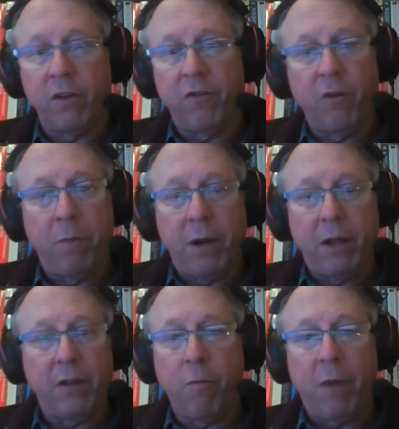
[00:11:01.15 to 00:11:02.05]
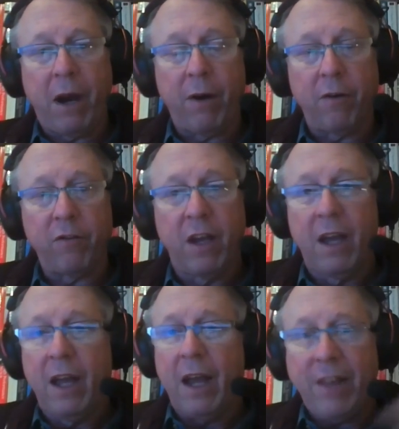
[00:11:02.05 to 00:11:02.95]
There's no ba- there are no barriers,
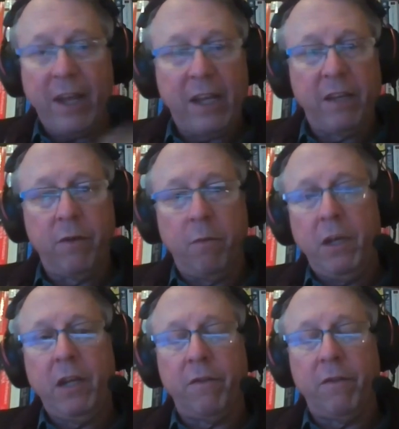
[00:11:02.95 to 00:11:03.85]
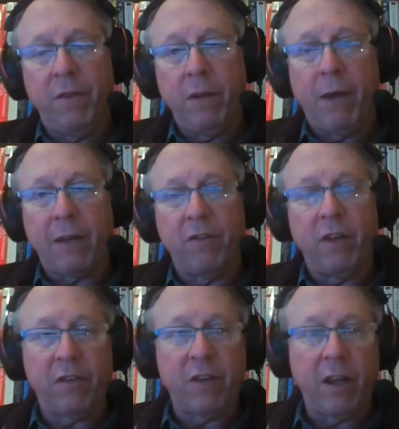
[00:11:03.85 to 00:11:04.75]
and they can give you immediate feedback. Is
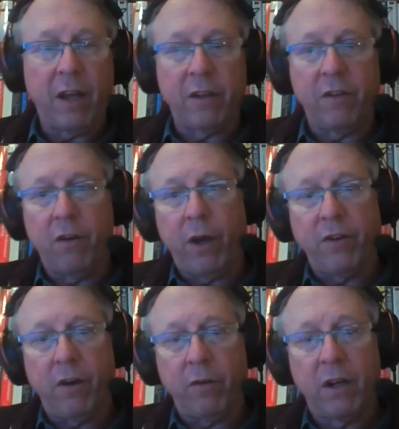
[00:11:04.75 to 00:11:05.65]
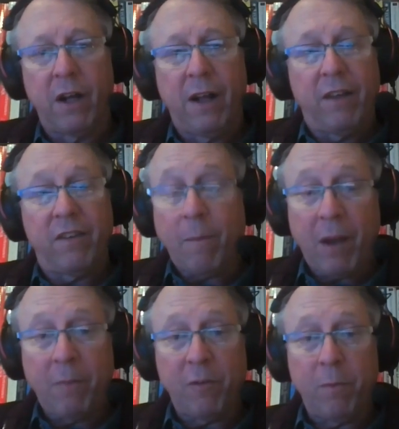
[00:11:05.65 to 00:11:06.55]
yes, I like this. No, I don't.
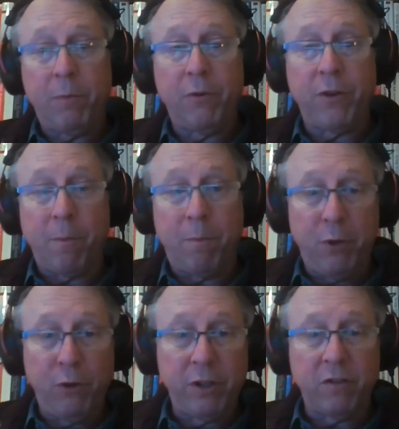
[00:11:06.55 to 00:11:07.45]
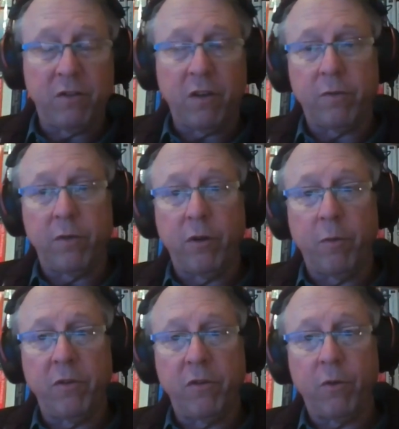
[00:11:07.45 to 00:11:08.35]
Sometimes the people that are building the software in
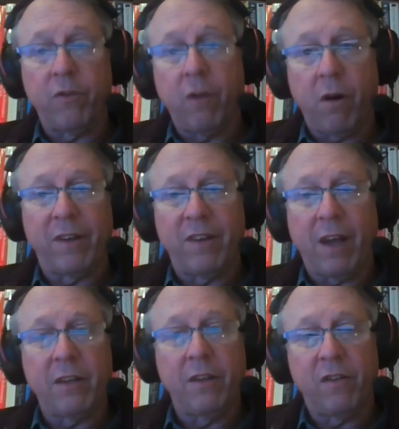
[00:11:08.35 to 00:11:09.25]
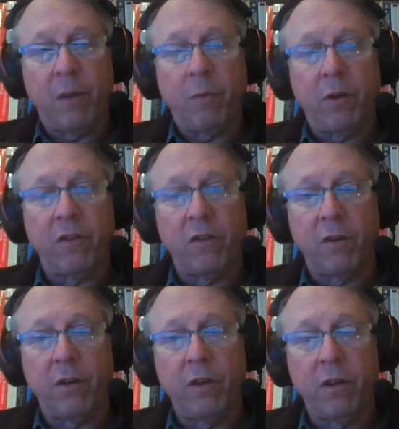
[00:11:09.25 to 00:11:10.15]
open source are exactly the same ones that
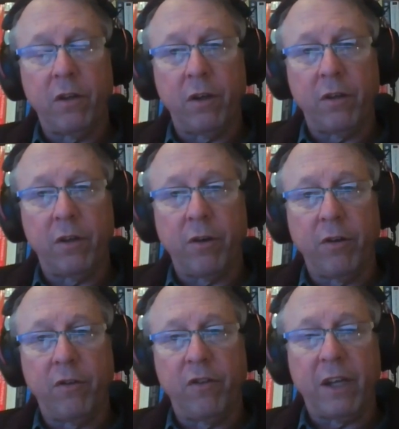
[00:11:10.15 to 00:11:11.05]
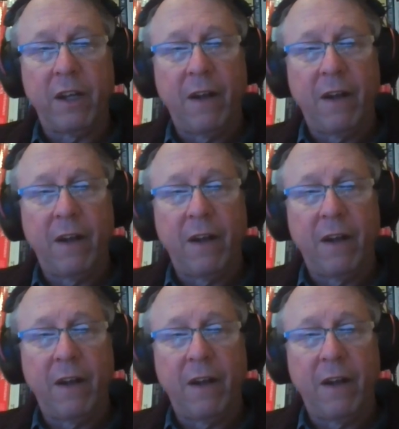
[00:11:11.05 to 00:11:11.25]
are that are using it.